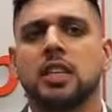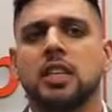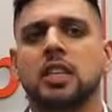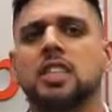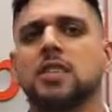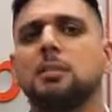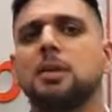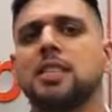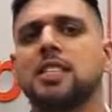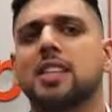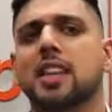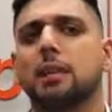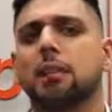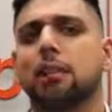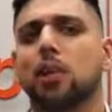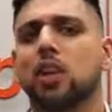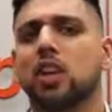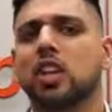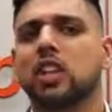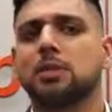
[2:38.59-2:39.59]
This means that
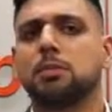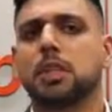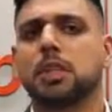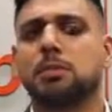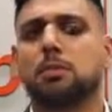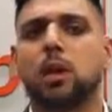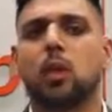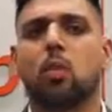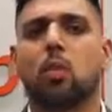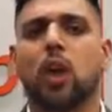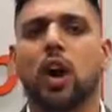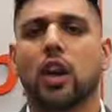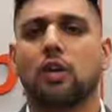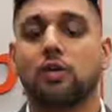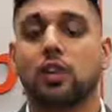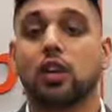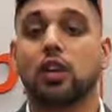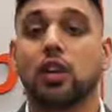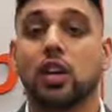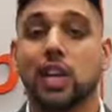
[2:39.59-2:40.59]
employers must be aware
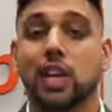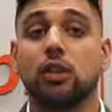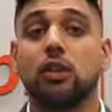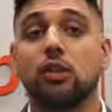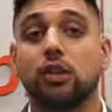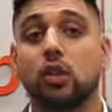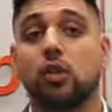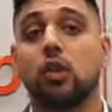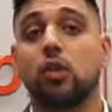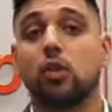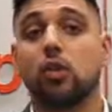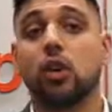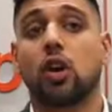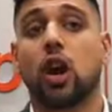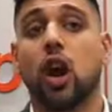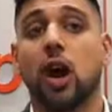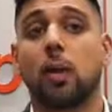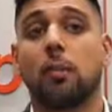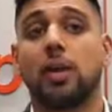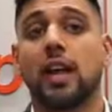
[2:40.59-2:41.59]
of their legal duty to
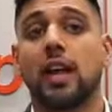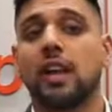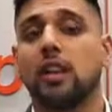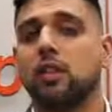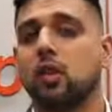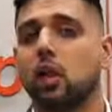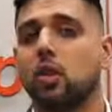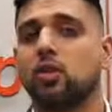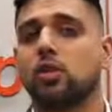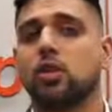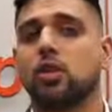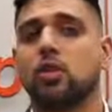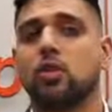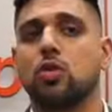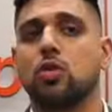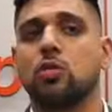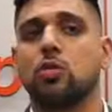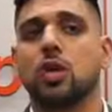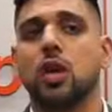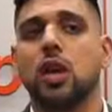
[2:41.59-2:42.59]
accommodate those
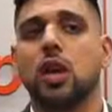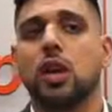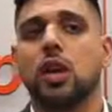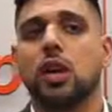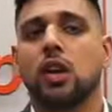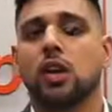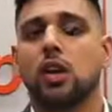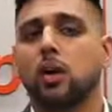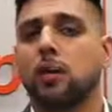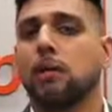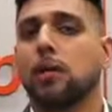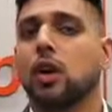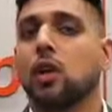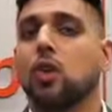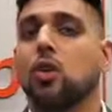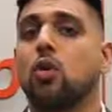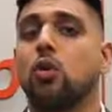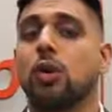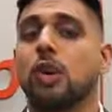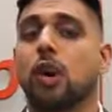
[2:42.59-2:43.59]
who
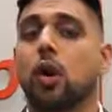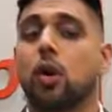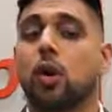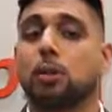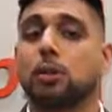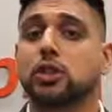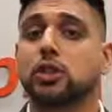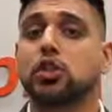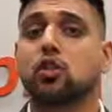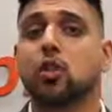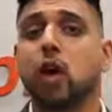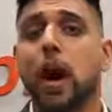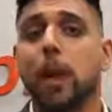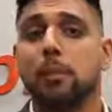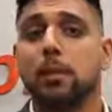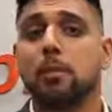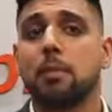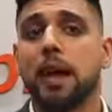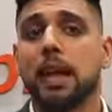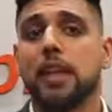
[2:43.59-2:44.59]
are
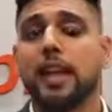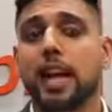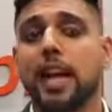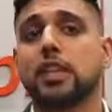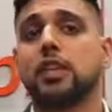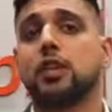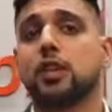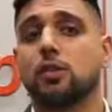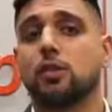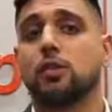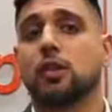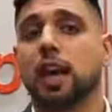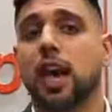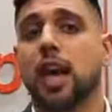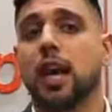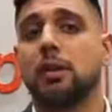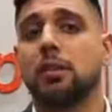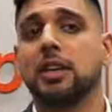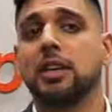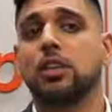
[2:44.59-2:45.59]
prescribed the medication for
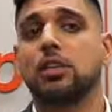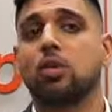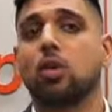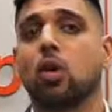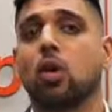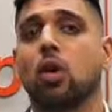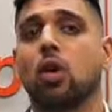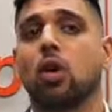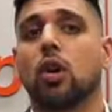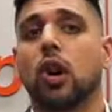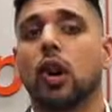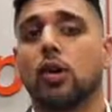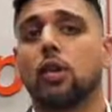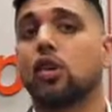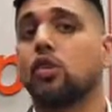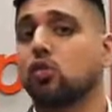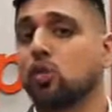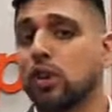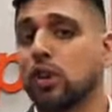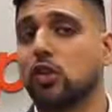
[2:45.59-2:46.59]
cannabis or
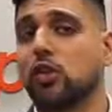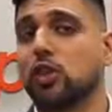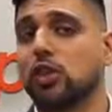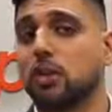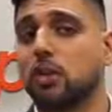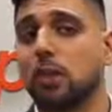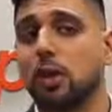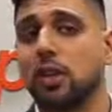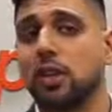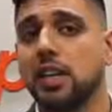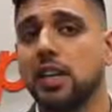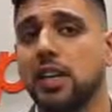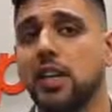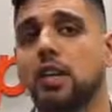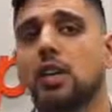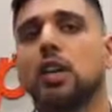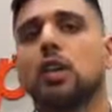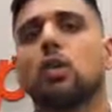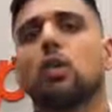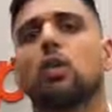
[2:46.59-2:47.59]
to treat their
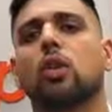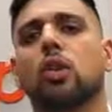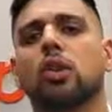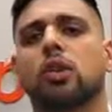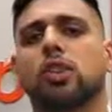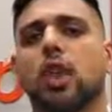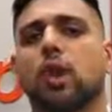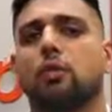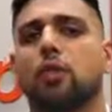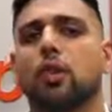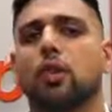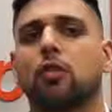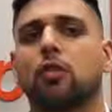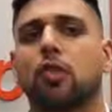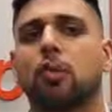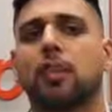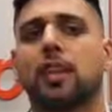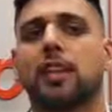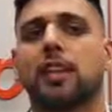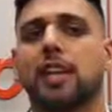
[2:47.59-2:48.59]
disability or are suffering
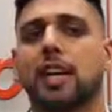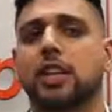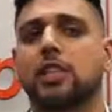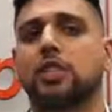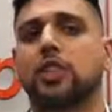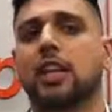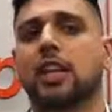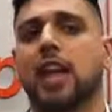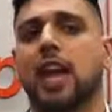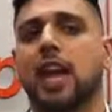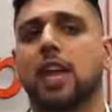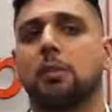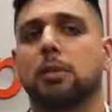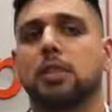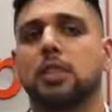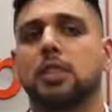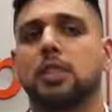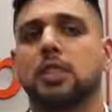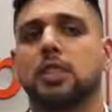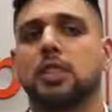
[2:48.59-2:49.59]
from an addiction to
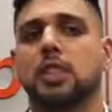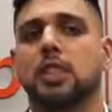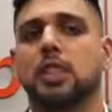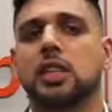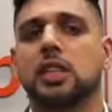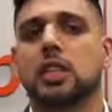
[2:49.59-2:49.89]
cannabis.